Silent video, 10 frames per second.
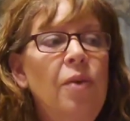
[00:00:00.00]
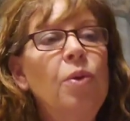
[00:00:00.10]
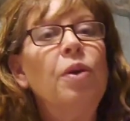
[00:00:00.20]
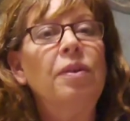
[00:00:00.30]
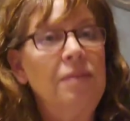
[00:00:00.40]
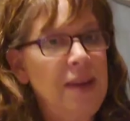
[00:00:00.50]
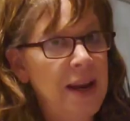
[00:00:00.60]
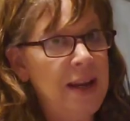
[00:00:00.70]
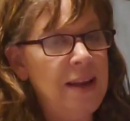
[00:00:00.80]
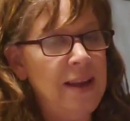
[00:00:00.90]
or
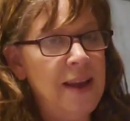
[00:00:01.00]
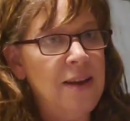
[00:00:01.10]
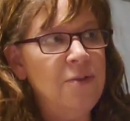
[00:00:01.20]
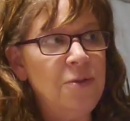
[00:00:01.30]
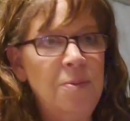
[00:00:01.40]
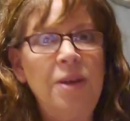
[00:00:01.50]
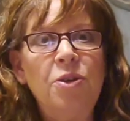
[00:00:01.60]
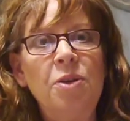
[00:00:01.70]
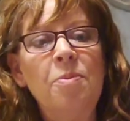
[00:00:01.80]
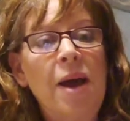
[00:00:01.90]
any
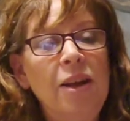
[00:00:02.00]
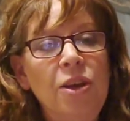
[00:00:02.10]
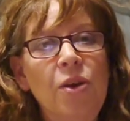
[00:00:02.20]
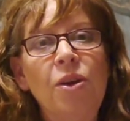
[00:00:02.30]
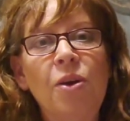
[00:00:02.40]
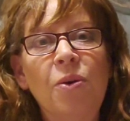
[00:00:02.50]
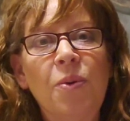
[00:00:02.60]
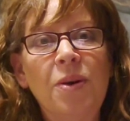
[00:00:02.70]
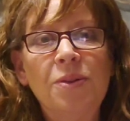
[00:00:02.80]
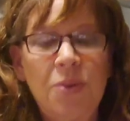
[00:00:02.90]
information about a yo-yo quilt.